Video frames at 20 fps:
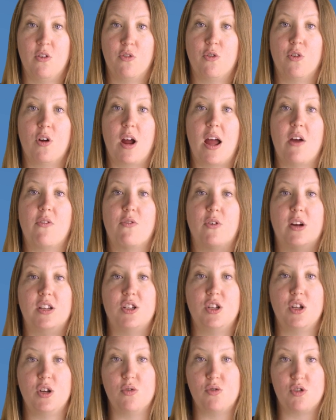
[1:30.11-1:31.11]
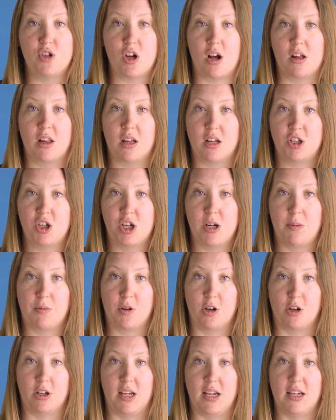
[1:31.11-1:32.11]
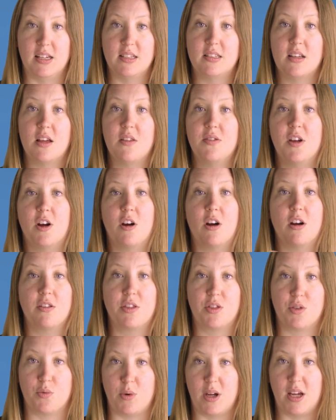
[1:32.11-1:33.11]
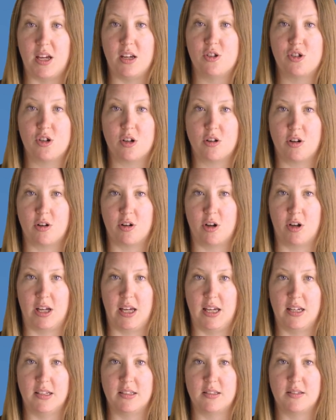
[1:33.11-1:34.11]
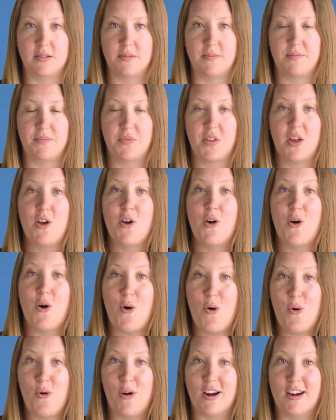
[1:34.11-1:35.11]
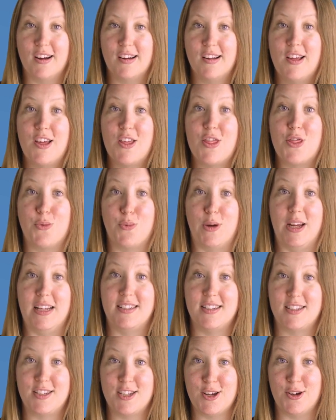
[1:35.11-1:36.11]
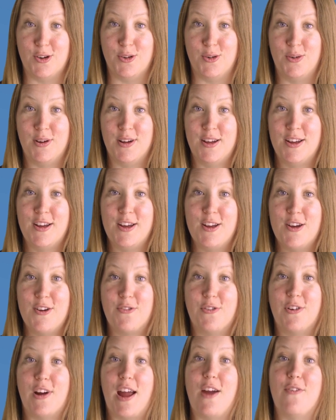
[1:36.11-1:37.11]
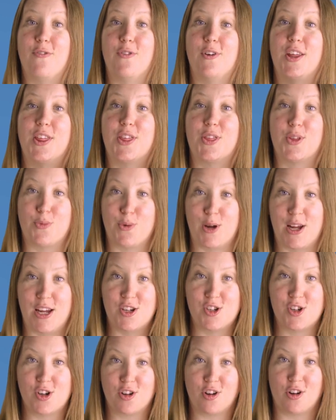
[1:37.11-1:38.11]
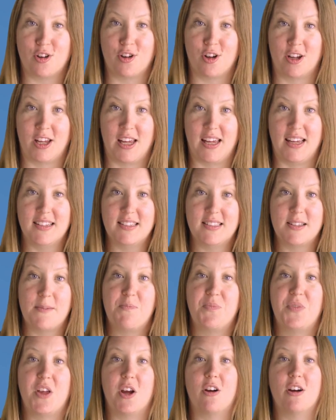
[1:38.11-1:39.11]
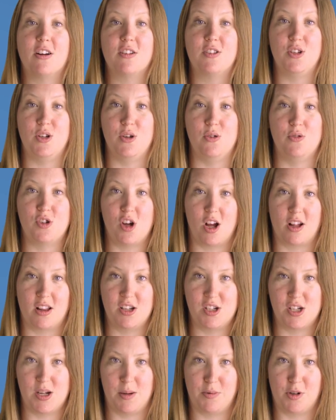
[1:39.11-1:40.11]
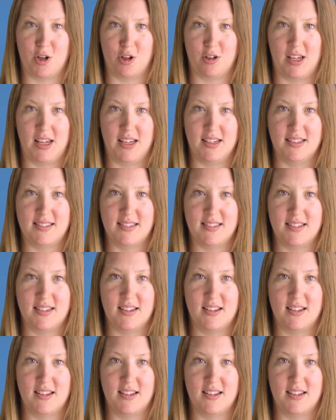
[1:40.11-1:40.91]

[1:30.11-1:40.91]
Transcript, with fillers: For every 2 chocolate chip cookies, there are 3 sugar cookies. Or 3 to 2. For every 3 sugar cookies, there are 2 chocolate chip cookies.